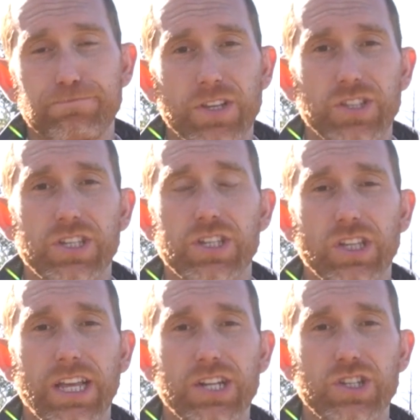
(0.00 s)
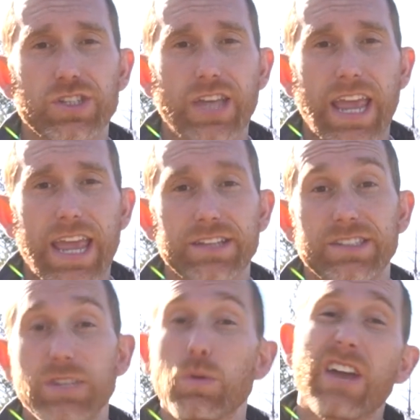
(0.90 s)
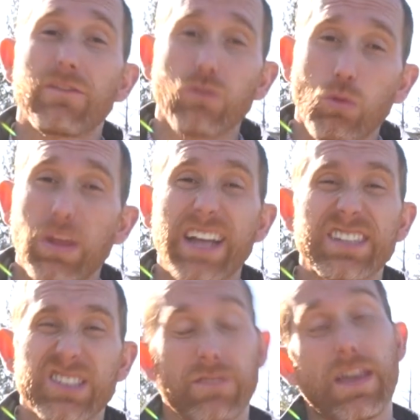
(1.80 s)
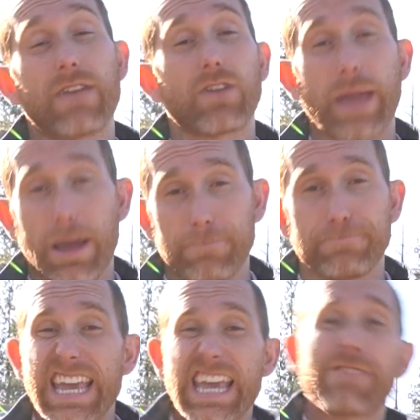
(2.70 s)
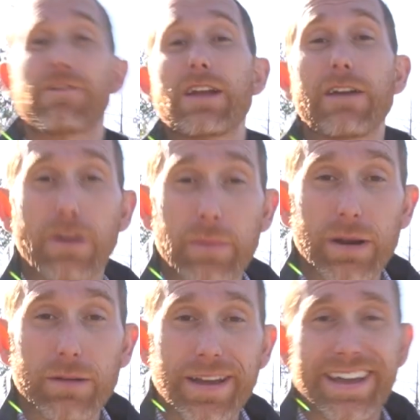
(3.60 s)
see the selections and see what kind of floor plans and stuff they have coming out. If you're not from here,